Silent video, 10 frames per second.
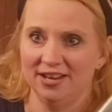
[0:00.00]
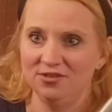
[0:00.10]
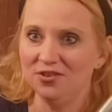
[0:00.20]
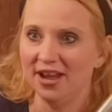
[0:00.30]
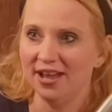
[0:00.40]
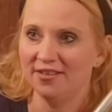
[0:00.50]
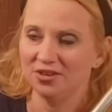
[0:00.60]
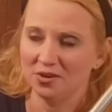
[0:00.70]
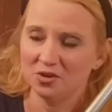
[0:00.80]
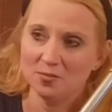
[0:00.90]
you have,
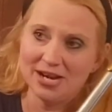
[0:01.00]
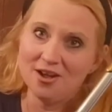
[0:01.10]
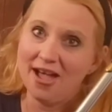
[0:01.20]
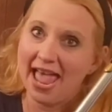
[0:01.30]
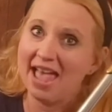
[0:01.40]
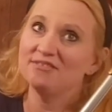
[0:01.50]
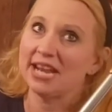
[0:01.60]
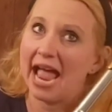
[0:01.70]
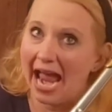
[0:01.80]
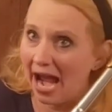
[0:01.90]
you may not have an
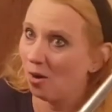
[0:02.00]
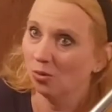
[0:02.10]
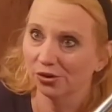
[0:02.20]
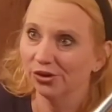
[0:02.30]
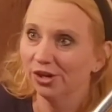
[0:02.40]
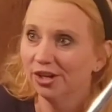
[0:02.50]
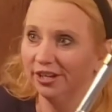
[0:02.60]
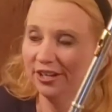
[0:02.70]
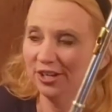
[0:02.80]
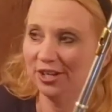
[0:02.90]
hour,
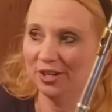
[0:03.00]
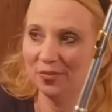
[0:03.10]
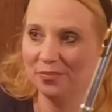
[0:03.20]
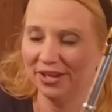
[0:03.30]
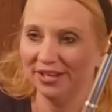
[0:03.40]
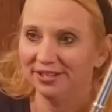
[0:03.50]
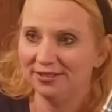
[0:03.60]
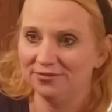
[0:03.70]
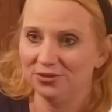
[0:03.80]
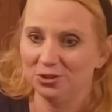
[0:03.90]
but
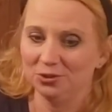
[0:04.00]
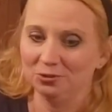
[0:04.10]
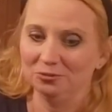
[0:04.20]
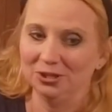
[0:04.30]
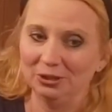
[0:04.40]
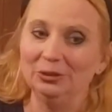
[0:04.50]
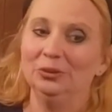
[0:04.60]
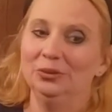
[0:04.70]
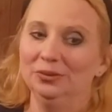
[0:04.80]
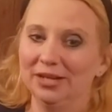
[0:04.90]
if you
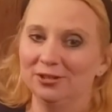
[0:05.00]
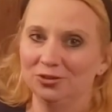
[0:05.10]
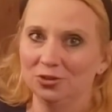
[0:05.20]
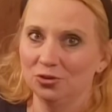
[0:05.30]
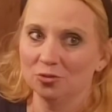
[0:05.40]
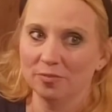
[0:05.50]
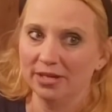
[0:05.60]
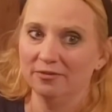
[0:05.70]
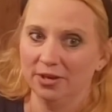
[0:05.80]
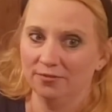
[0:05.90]
do, it's to your
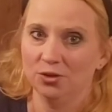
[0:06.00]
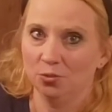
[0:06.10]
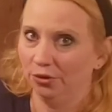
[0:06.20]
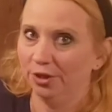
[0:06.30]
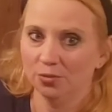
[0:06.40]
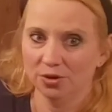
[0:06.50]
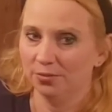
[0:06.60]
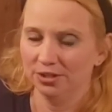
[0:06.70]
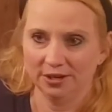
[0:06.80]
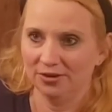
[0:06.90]
benefit. If you really want
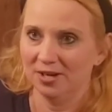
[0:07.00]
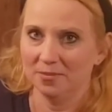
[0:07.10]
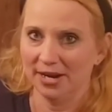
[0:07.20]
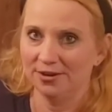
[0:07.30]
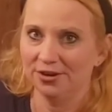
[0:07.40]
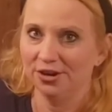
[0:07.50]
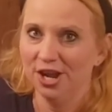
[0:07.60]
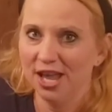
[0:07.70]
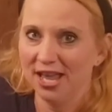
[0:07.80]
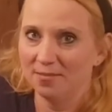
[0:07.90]
to, get better,
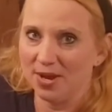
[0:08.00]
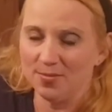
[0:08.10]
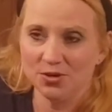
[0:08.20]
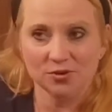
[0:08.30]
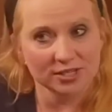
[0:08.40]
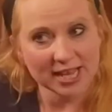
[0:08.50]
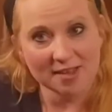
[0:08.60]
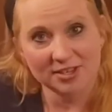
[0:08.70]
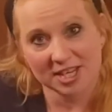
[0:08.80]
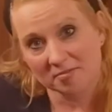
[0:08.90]
maybe you just
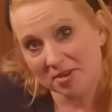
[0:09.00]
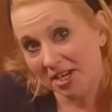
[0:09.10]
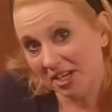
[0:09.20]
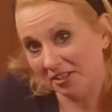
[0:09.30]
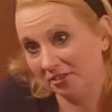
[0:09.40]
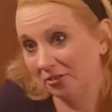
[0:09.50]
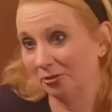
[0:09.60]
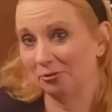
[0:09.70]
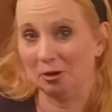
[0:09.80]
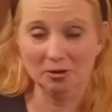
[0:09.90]
have 10 minutes or
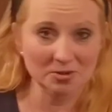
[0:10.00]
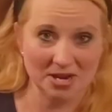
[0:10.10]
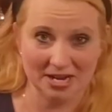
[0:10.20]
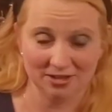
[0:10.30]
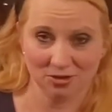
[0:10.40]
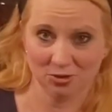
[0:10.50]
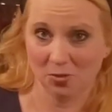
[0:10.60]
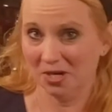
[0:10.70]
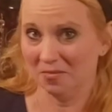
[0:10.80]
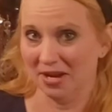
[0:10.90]
30 minutes or
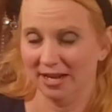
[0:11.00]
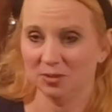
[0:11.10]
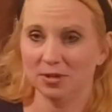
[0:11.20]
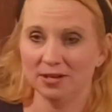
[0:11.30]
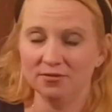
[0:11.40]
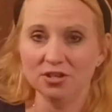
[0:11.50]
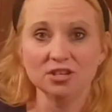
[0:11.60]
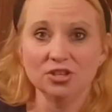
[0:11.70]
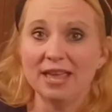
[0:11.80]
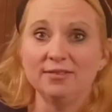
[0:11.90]
20 minutes. But if you
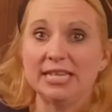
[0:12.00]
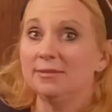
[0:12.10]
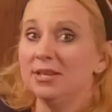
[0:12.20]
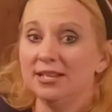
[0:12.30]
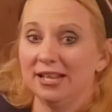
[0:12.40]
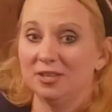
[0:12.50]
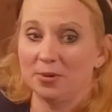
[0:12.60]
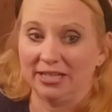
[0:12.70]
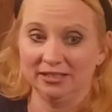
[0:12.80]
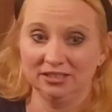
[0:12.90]
just have 10 minutes,
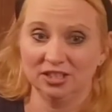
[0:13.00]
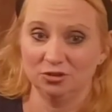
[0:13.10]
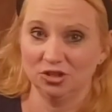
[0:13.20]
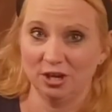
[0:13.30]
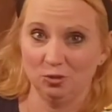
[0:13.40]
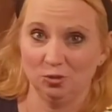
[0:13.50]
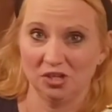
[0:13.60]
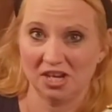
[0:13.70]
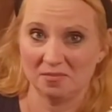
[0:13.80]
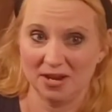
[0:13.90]
practice those scales for
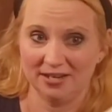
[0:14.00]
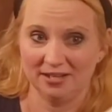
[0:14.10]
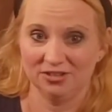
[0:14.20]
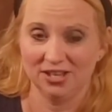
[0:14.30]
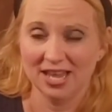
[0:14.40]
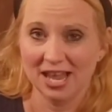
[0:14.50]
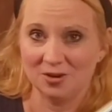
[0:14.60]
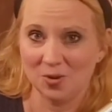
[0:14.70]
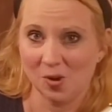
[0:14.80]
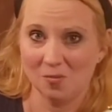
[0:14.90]
10 minutes and
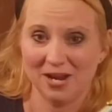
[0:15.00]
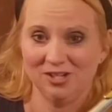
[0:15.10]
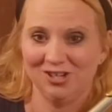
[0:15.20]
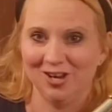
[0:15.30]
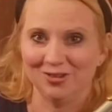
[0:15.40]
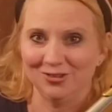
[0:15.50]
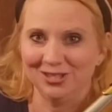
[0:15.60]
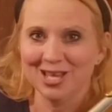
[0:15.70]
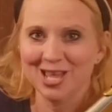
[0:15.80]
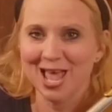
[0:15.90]
your arpeggios.
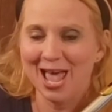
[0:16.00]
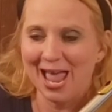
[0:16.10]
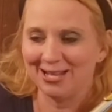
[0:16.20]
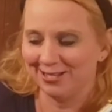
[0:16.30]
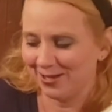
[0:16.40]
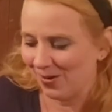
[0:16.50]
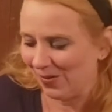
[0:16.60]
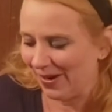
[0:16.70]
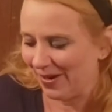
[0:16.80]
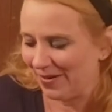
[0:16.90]
And so,
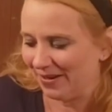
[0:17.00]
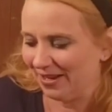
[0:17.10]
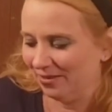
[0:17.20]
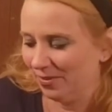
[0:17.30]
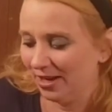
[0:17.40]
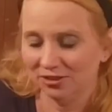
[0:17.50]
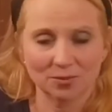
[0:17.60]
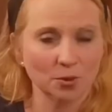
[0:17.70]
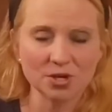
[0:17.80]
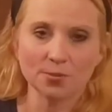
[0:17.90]
because the
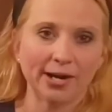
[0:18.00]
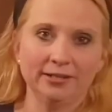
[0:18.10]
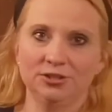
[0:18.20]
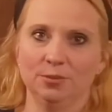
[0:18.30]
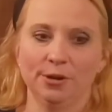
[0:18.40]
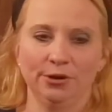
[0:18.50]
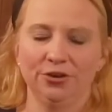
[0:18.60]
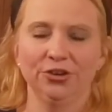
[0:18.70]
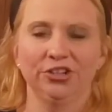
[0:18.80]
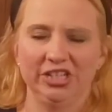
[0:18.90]
more you practice, the better
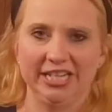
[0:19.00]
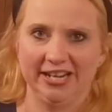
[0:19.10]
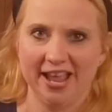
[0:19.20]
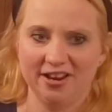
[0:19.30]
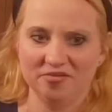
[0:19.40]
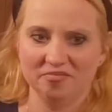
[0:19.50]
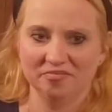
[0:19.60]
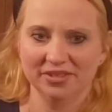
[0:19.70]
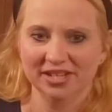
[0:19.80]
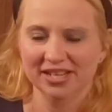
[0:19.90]
you're going to get at them.
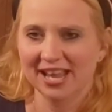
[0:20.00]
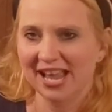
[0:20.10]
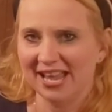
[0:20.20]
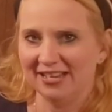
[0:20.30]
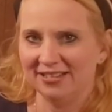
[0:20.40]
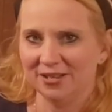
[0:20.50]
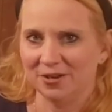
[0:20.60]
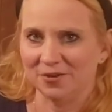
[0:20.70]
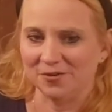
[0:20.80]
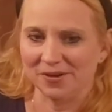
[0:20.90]
And
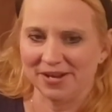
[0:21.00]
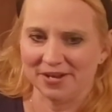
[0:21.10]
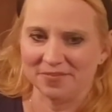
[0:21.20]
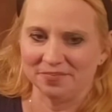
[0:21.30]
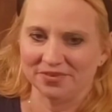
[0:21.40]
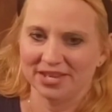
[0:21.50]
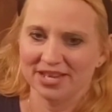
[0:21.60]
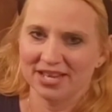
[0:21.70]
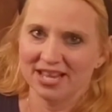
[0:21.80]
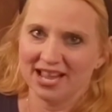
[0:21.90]
so,
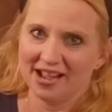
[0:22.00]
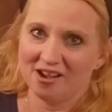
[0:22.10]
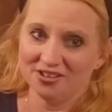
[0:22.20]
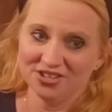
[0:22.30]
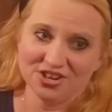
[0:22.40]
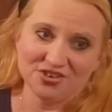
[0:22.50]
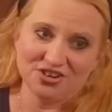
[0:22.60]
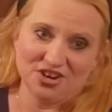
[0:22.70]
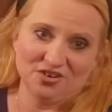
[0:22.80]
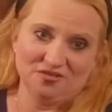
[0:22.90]
also,
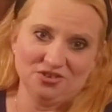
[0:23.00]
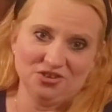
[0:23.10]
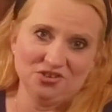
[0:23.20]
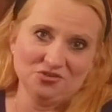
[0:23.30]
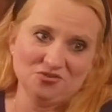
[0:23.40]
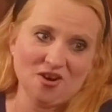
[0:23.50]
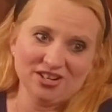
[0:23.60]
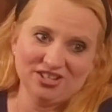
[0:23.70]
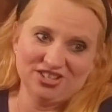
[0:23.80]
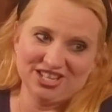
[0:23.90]
if you watch
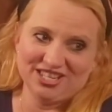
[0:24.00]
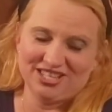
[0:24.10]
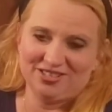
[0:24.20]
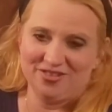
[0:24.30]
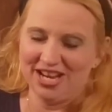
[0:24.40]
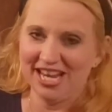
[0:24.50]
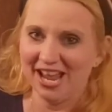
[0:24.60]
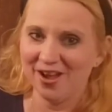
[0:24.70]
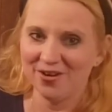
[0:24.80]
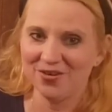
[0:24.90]
this
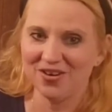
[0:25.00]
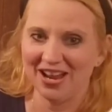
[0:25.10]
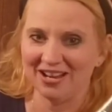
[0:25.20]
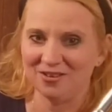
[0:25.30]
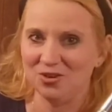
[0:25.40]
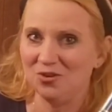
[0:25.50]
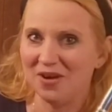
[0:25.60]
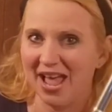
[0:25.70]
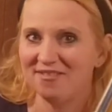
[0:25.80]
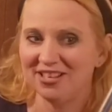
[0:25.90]
video and you
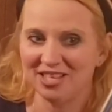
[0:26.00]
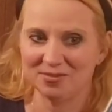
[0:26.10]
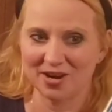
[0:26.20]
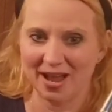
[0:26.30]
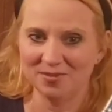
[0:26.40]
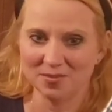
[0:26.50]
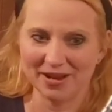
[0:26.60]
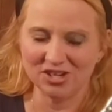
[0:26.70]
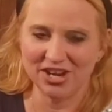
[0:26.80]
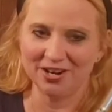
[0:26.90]
haven't subscribed to my
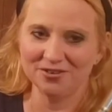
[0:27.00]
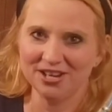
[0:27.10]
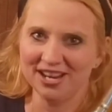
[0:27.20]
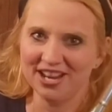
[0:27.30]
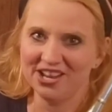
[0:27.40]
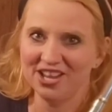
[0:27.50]
channel yet,